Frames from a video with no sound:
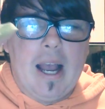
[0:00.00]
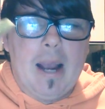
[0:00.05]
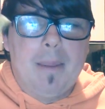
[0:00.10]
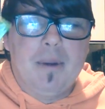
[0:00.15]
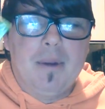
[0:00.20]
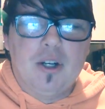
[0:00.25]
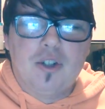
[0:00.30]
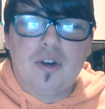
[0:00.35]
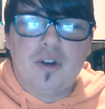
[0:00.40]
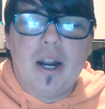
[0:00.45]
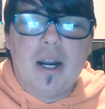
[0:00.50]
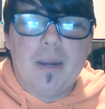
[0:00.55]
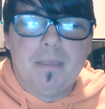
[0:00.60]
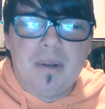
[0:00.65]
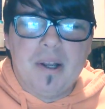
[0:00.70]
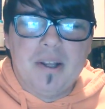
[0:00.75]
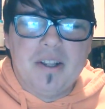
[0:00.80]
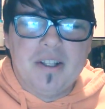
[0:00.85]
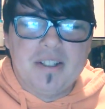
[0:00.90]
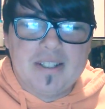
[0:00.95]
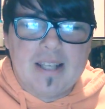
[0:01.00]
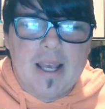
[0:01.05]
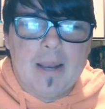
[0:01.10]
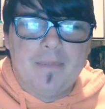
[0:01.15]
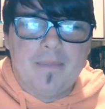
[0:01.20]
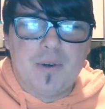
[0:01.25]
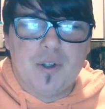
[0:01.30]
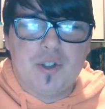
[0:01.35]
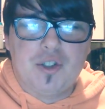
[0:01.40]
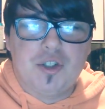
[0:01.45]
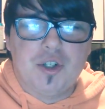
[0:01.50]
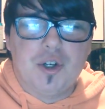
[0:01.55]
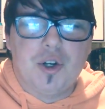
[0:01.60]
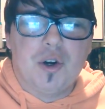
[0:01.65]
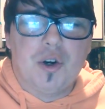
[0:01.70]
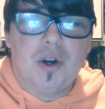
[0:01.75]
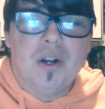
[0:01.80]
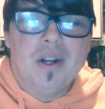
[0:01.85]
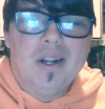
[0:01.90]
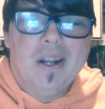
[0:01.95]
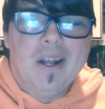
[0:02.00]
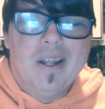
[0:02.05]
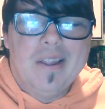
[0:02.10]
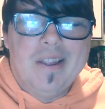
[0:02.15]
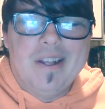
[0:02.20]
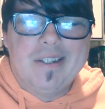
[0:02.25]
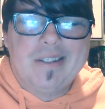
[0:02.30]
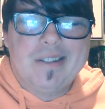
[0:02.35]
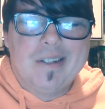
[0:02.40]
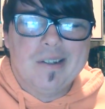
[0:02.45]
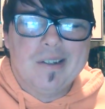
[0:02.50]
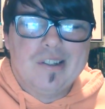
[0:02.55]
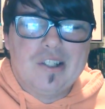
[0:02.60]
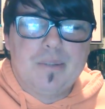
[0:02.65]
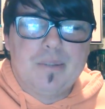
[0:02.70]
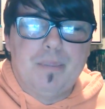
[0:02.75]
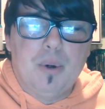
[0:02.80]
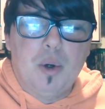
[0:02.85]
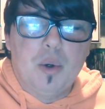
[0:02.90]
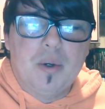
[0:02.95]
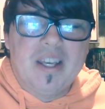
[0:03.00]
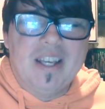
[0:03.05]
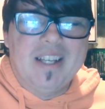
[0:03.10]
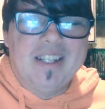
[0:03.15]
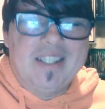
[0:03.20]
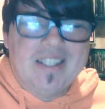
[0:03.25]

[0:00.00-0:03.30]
I'm going to try to play this game for sure this spooky